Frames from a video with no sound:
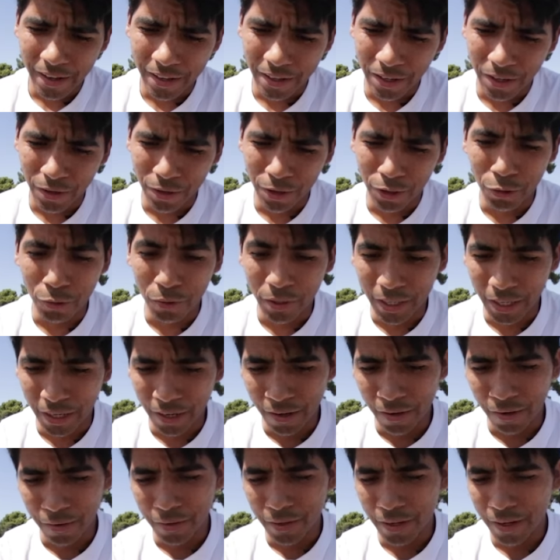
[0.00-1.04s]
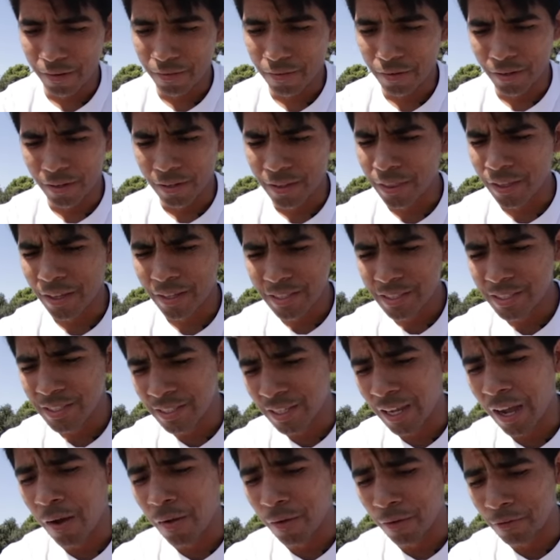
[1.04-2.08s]
your new gear or whatever, this
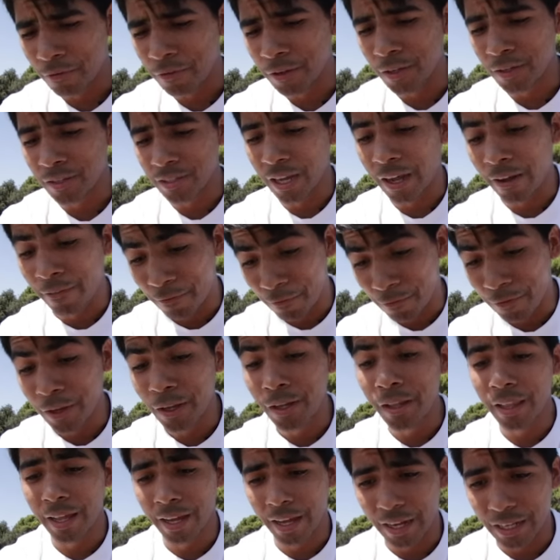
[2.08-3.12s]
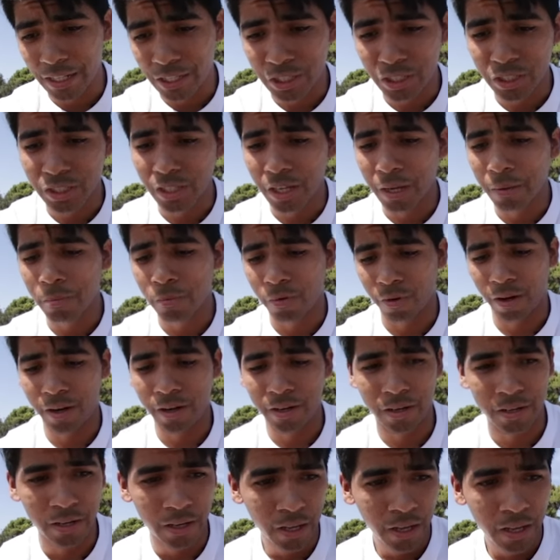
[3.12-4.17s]
is how it feels. I feel like I just
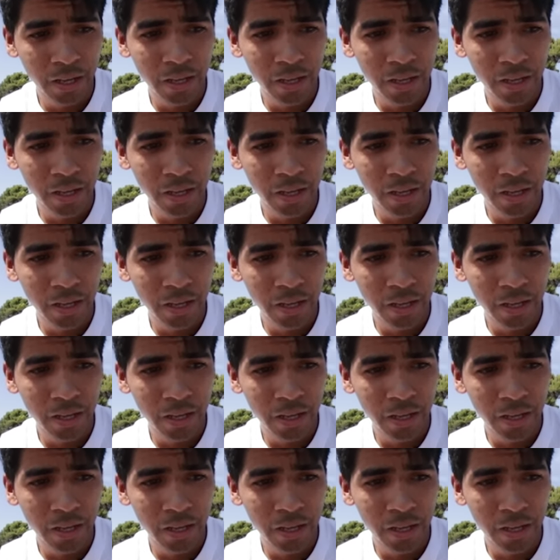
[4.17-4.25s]
upgraded